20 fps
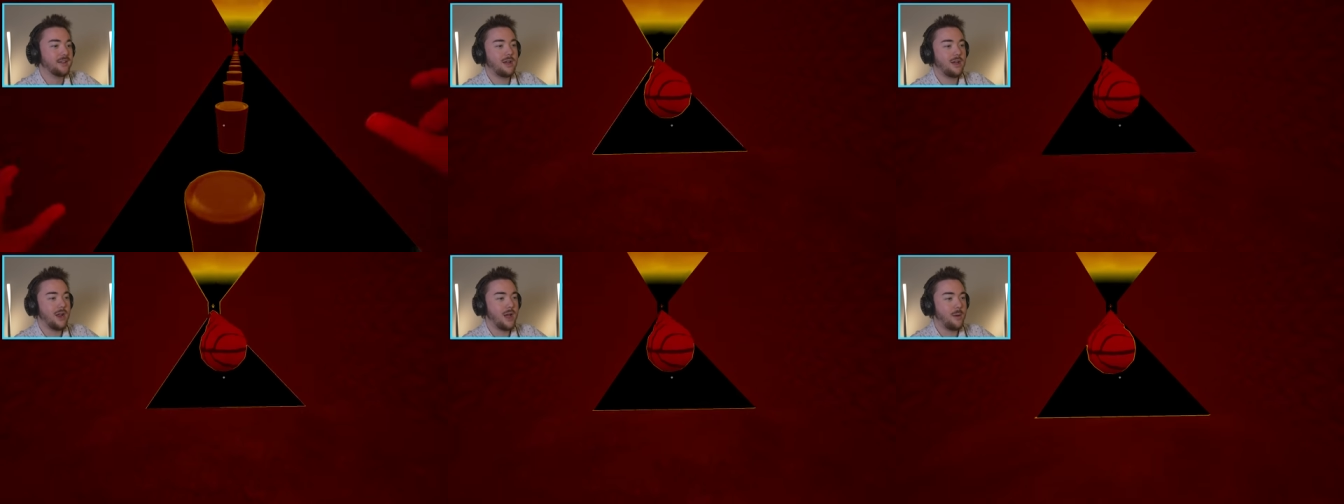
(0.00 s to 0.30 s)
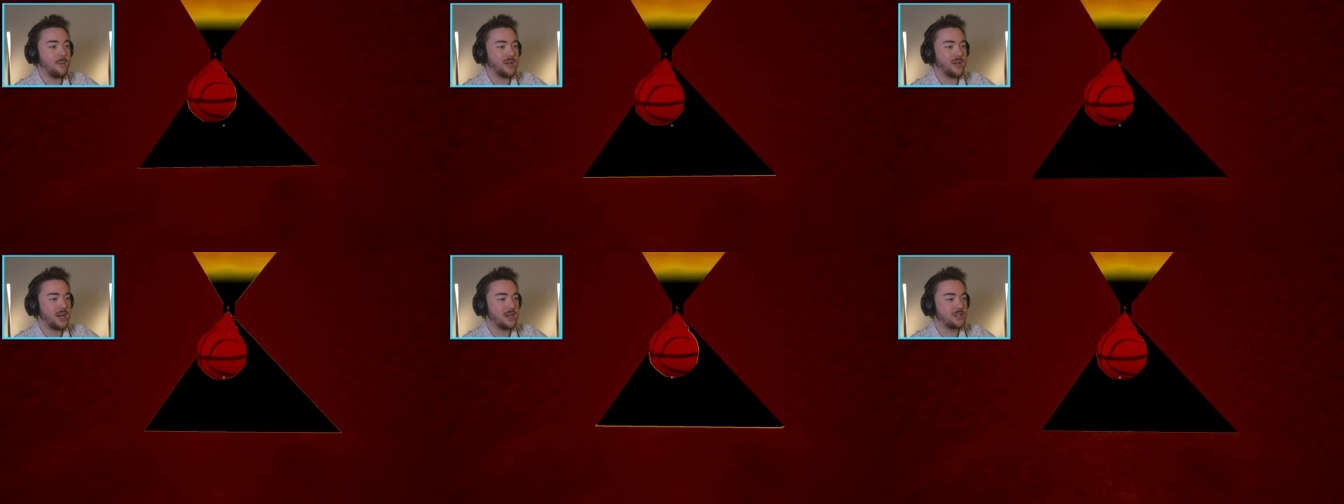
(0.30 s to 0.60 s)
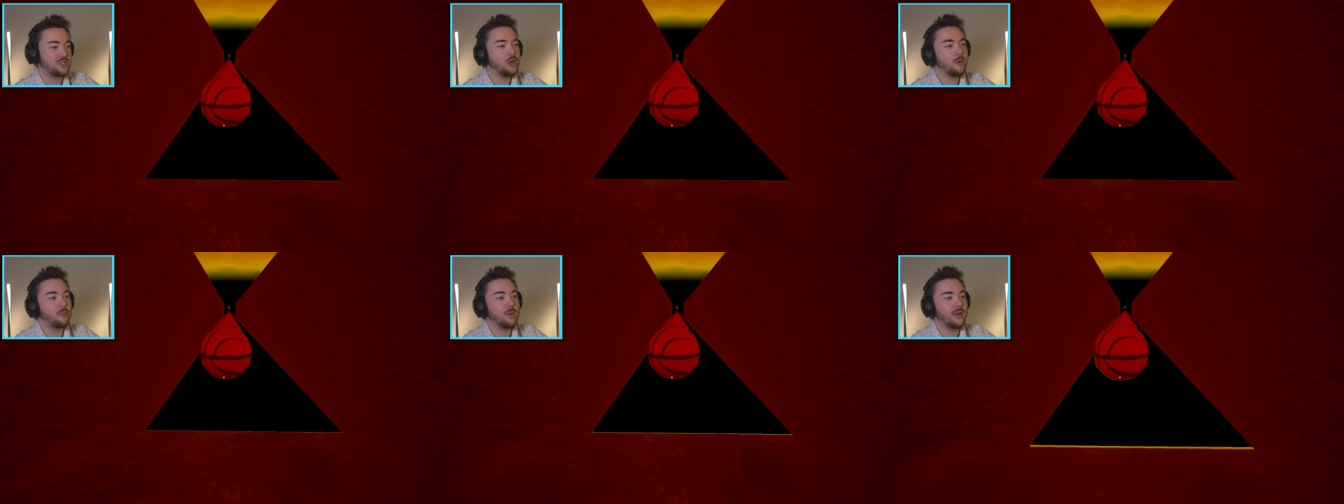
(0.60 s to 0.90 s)
All right. We got to
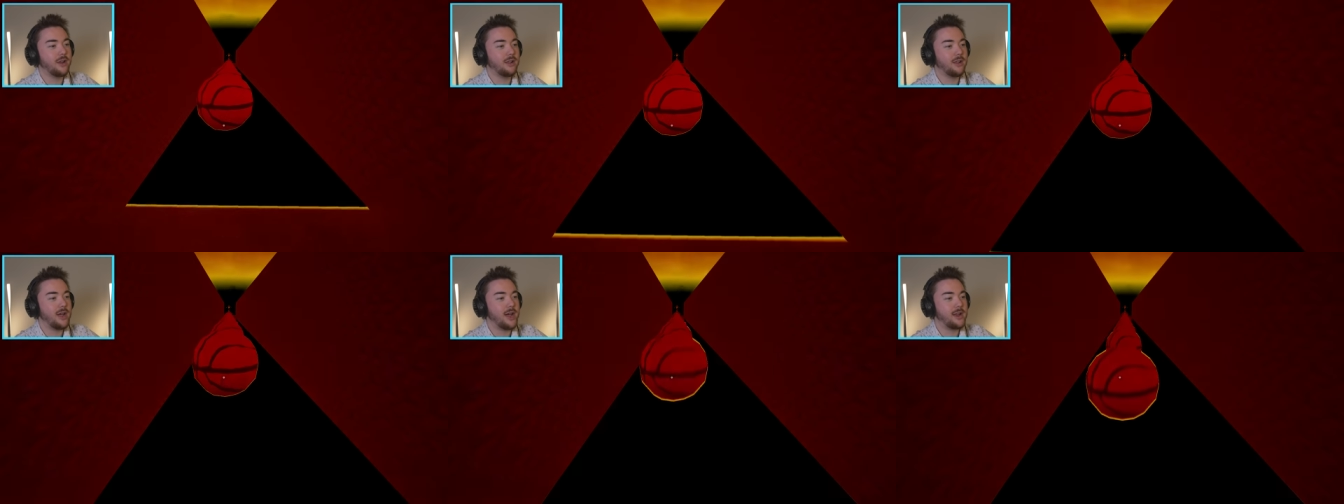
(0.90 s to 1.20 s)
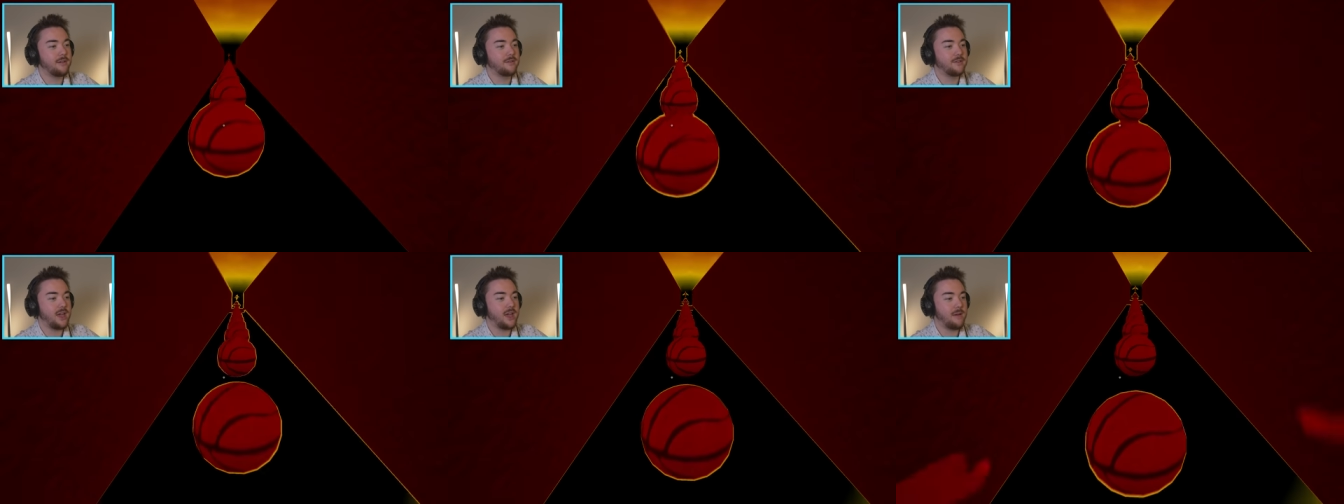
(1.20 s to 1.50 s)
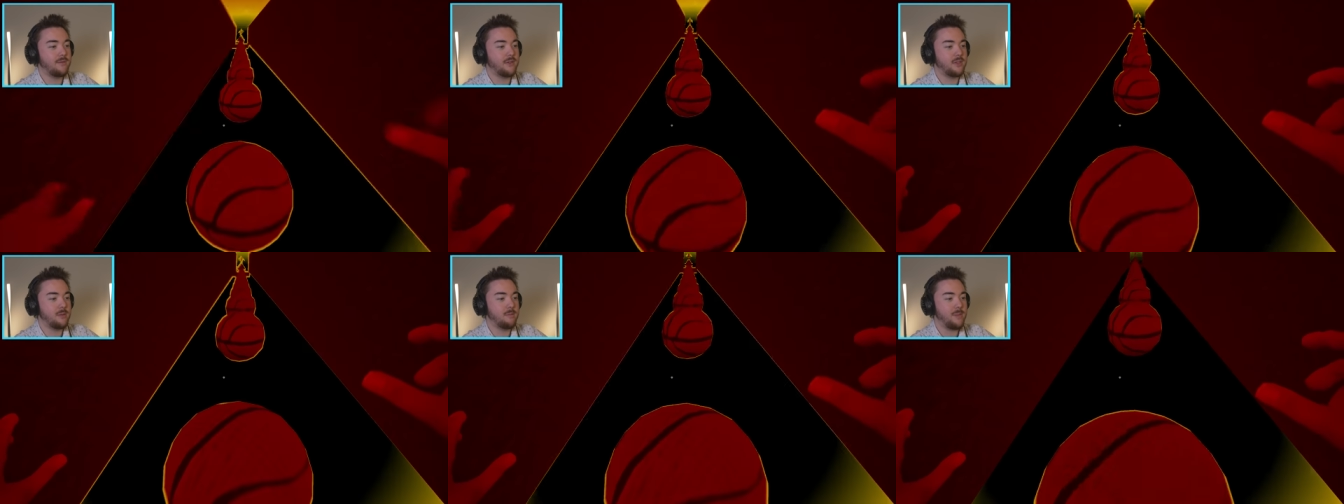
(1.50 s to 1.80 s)
jump on a lot of
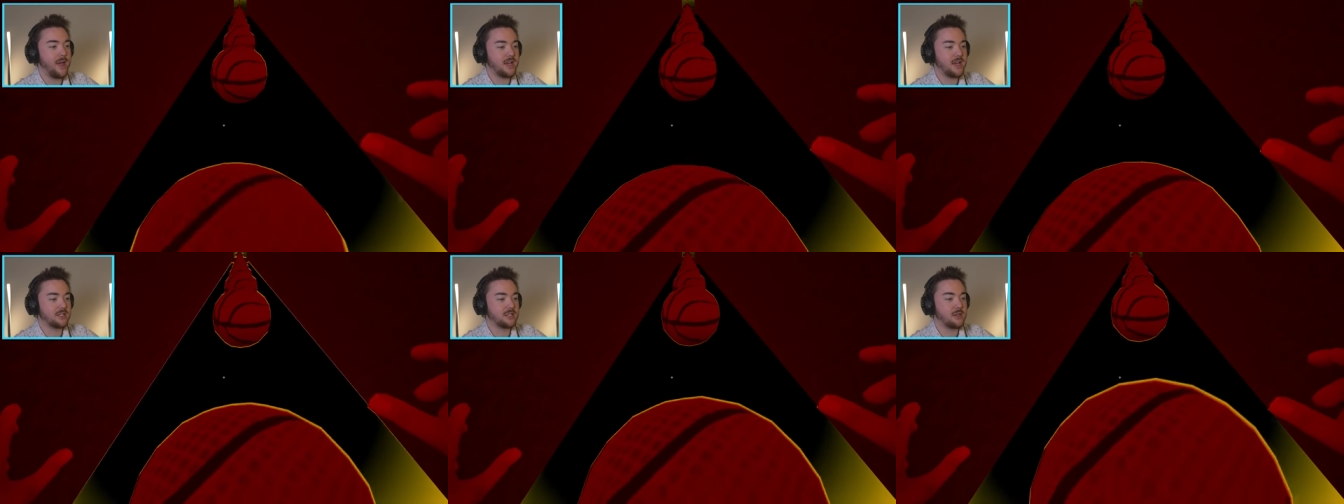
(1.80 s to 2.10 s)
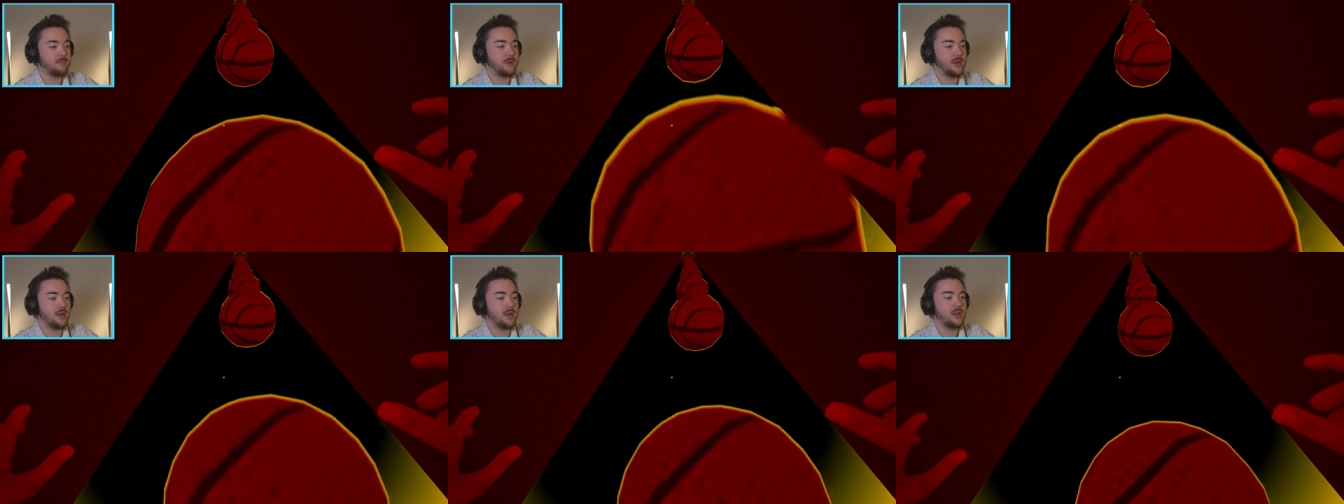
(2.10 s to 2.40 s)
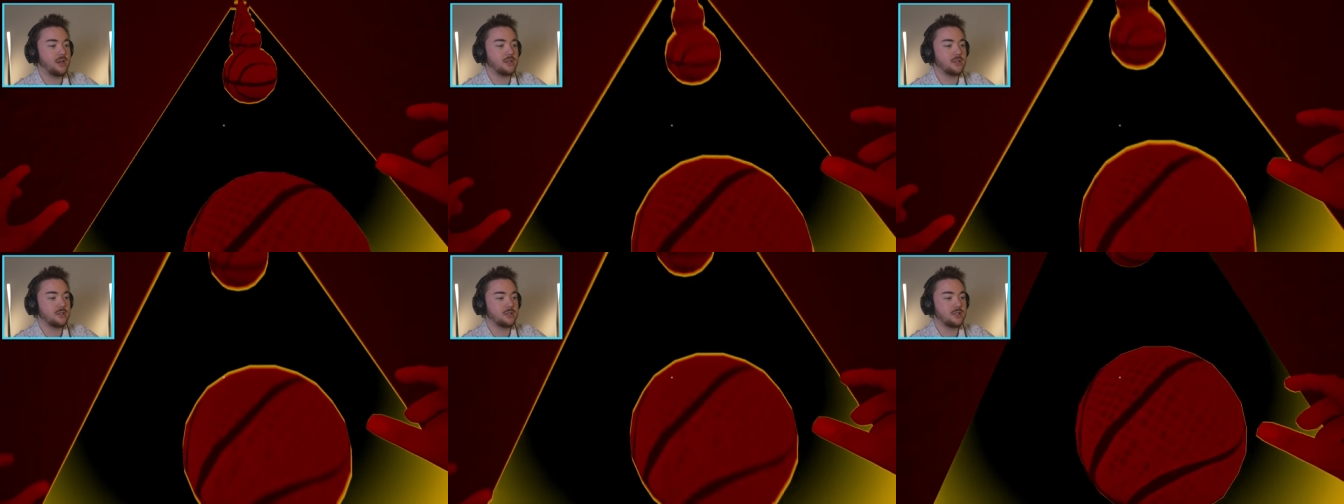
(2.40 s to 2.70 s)
Kevin the
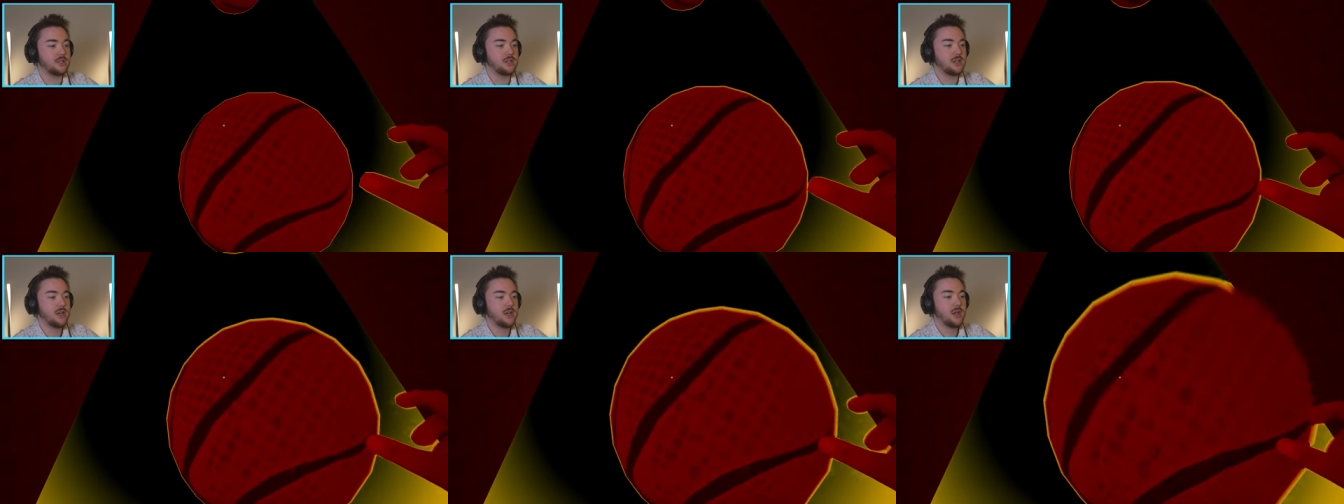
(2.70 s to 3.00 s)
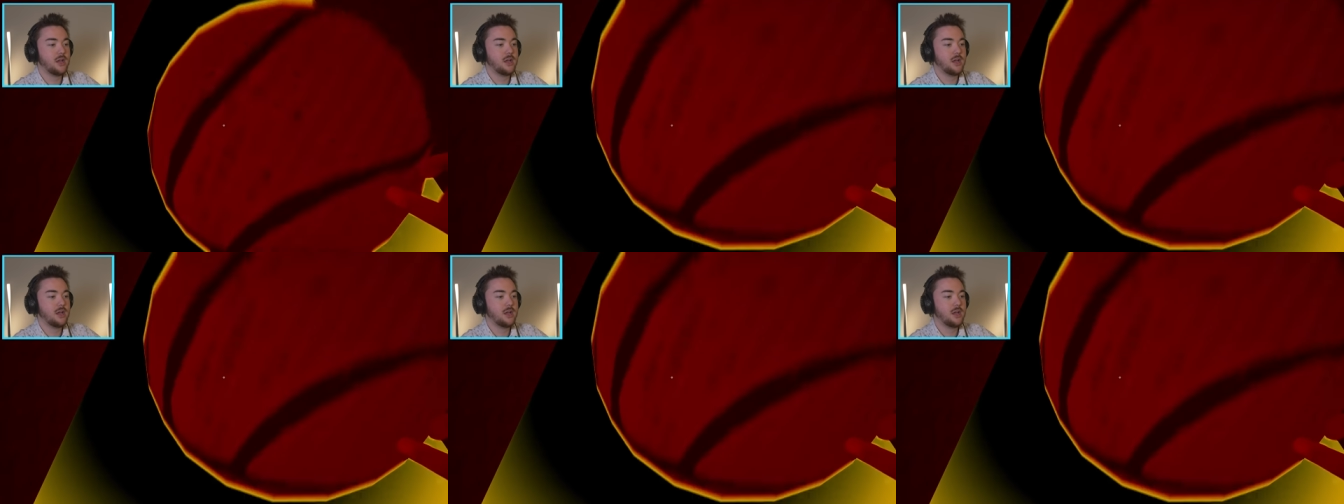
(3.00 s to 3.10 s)
basketballs.